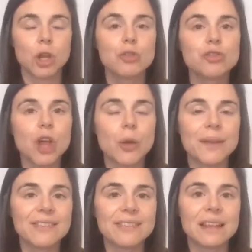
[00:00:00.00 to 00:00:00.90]
So
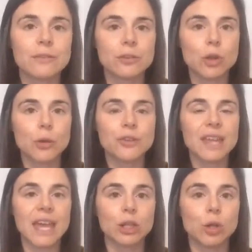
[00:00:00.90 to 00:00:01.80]
instead of the notes
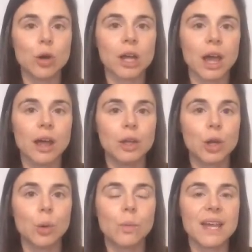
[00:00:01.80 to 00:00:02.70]
getting longer,
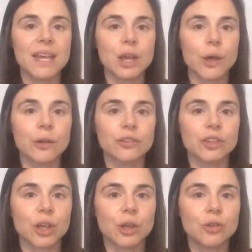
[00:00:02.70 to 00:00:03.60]
we're going
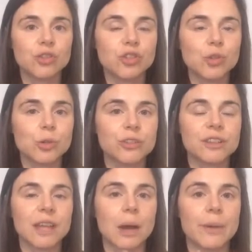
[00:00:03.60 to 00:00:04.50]
to go shorter now.